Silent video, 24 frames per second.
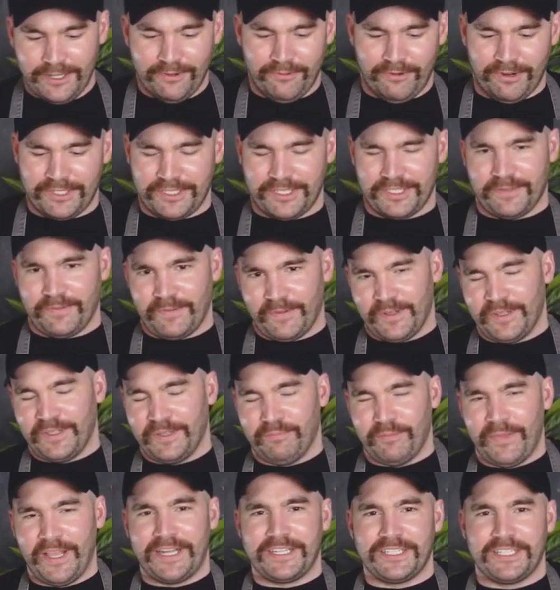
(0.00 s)
which
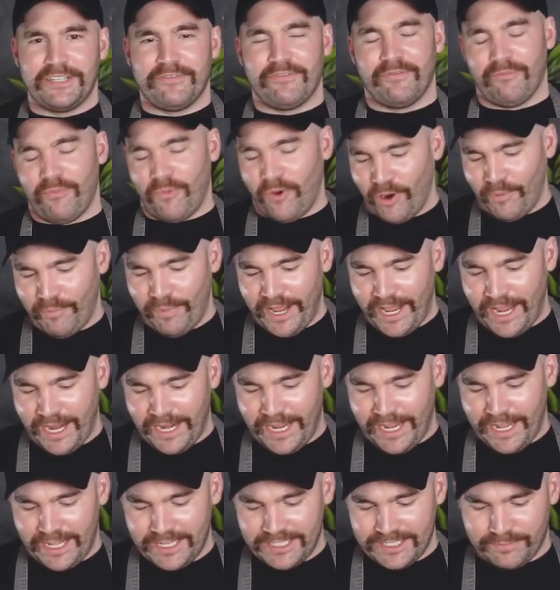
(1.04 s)
makes it even more
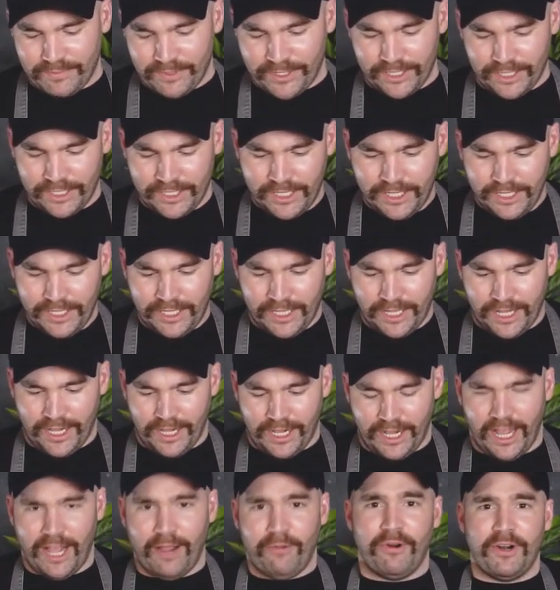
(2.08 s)
badass, but
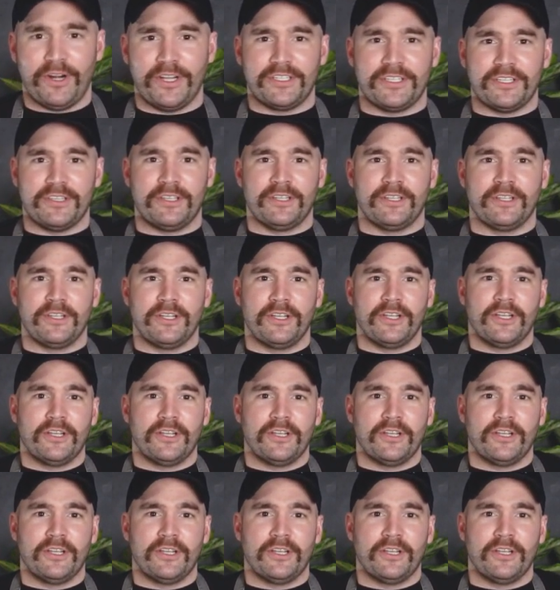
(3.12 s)
I wanted to